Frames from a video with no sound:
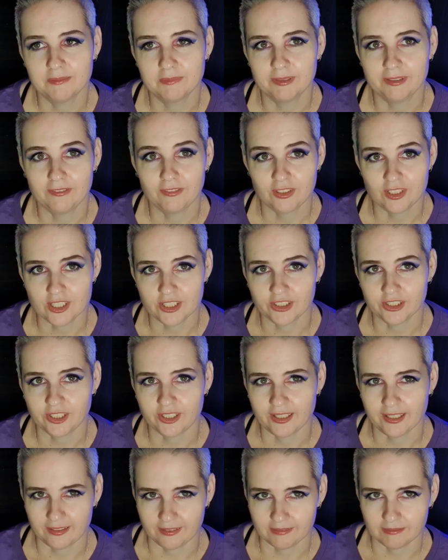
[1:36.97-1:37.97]
If you don't know,
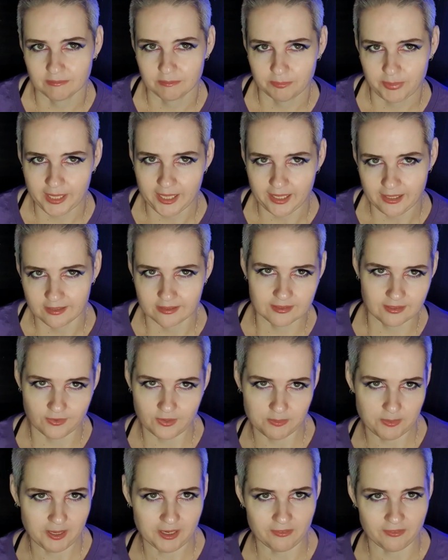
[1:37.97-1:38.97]
that P is for
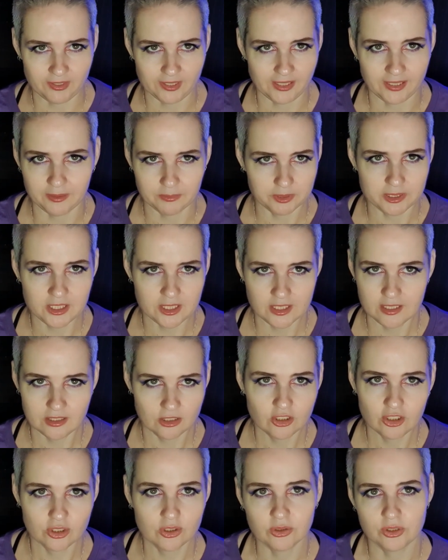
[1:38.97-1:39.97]
pedophilia, which
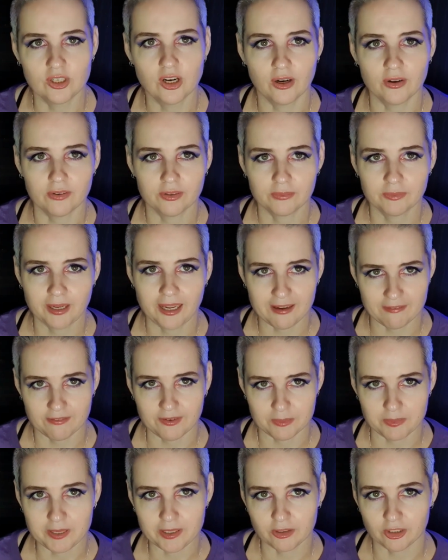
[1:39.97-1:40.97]
should not ever
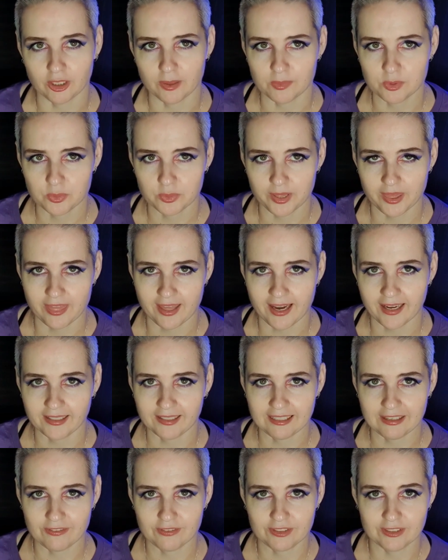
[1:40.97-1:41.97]
be grouped with that,
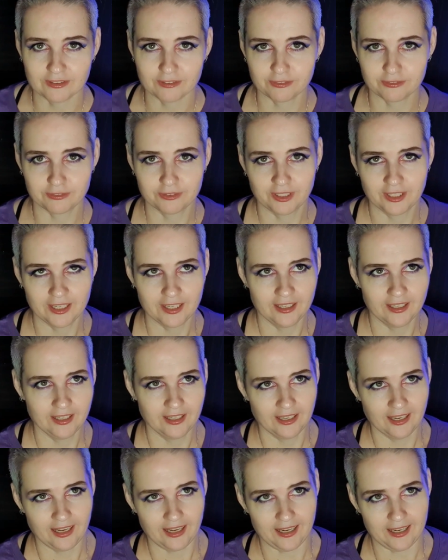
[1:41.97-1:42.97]
even if
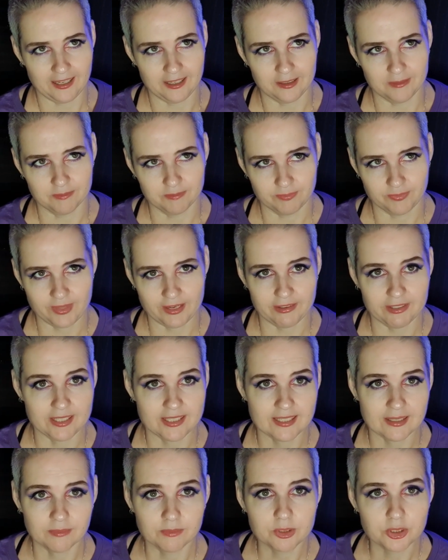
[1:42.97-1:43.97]
there is
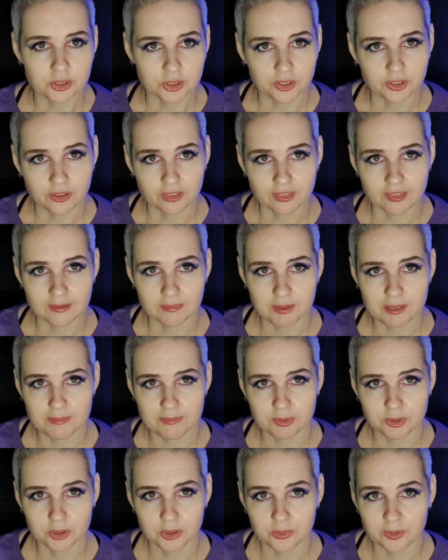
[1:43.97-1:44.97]
some truth that
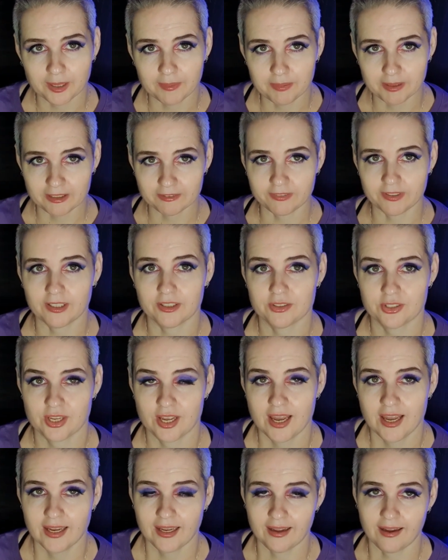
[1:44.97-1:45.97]
people who are pedophiles
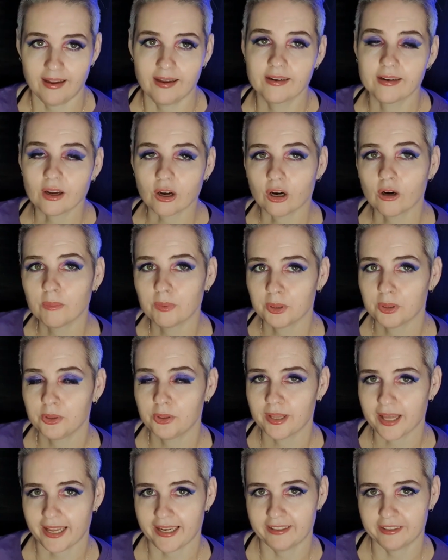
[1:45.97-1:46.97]
can't help who
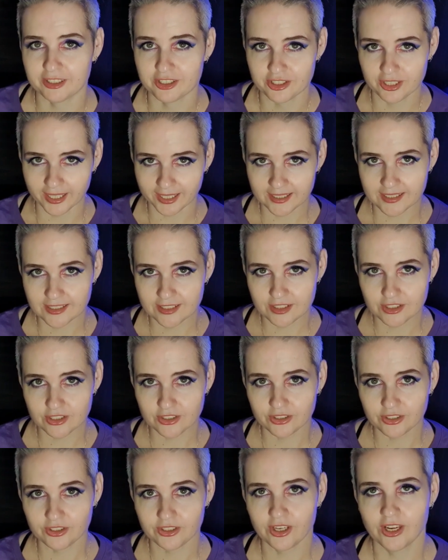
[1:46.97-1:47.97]
they are attracted
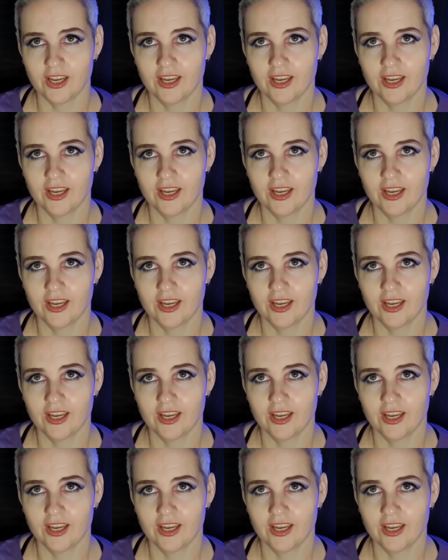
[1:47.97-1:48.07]
to.